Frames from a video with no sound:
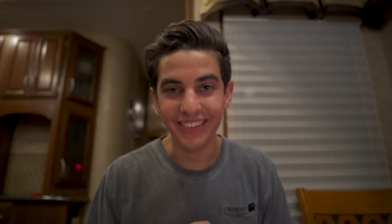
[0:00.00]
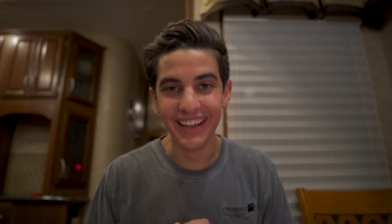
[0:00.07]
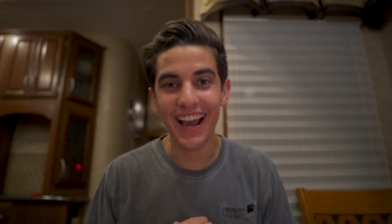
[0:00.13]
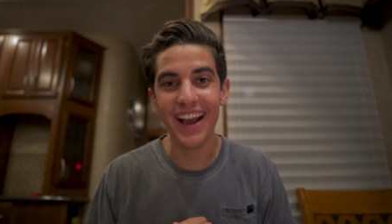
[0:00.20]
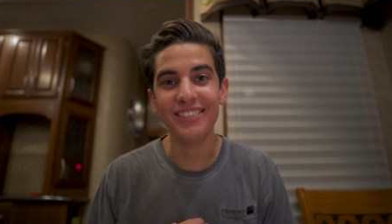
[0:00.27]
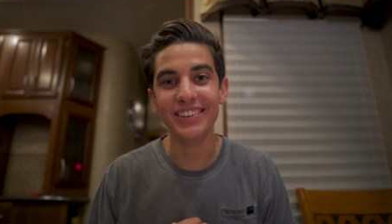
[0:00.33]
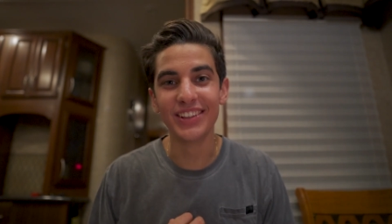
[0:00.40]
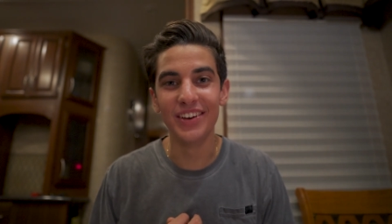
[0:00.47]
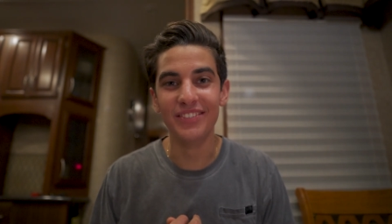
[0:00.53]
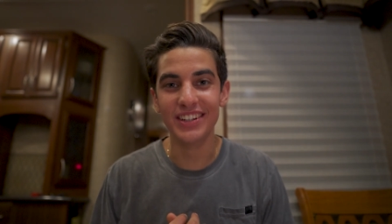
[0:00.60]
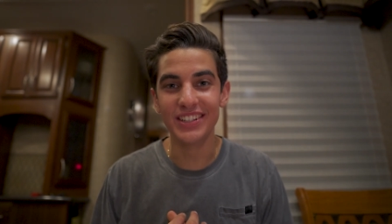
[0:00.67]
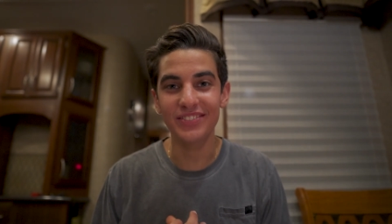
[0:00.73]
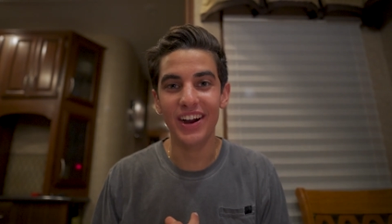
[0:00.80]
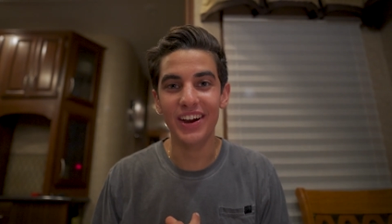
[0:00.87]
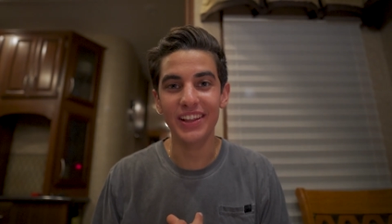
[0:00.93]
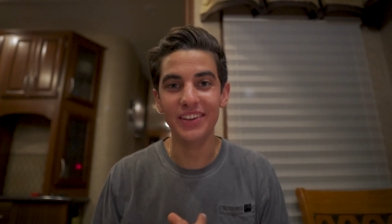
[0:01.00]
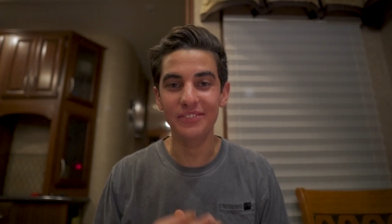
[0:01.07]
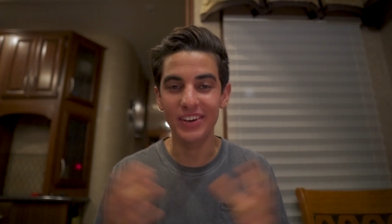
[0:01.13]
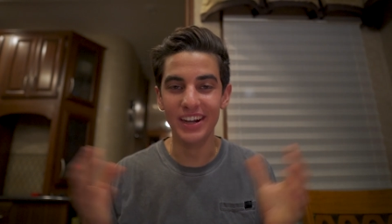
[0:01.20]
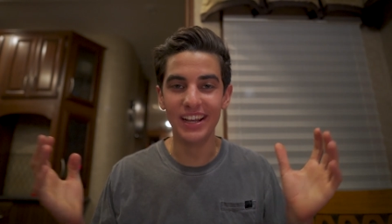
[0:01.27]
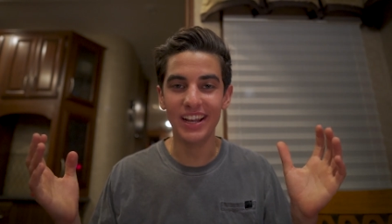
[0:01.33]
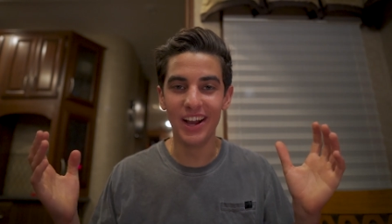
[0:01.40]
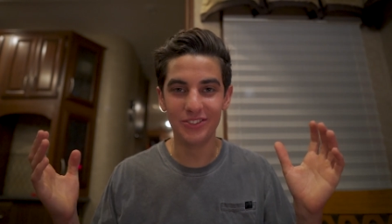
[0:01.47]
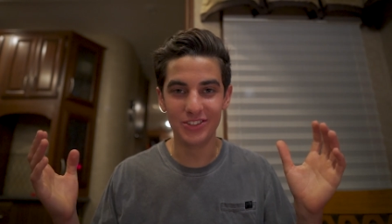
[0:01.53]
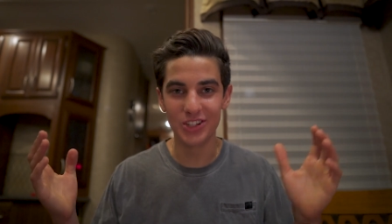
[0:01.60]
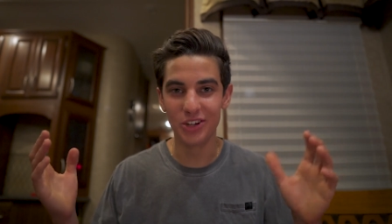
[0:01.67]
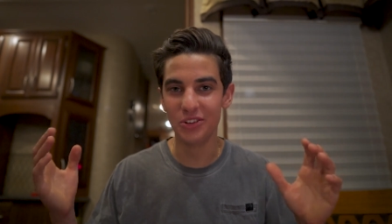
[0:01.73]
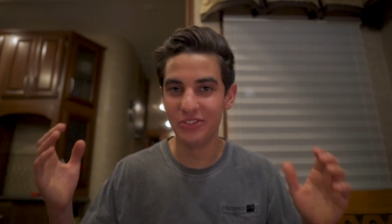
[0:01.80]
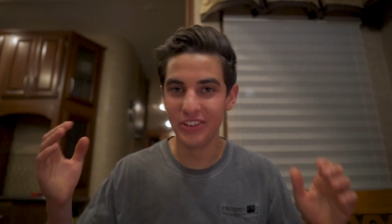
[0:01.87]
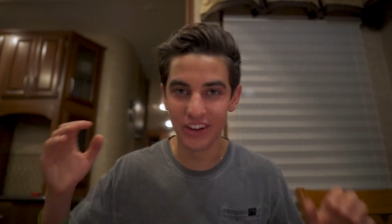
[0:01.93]
we haven't thought much about it, but I'm
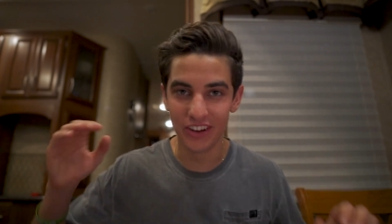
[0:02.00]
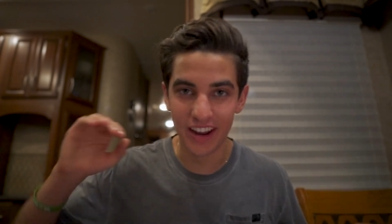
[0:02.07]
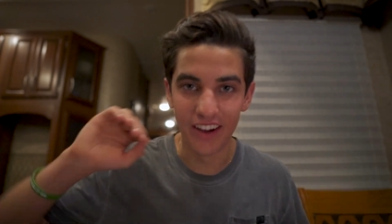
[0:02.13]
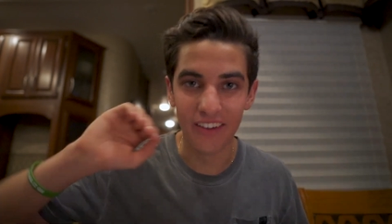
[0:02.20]
sure we'll figure it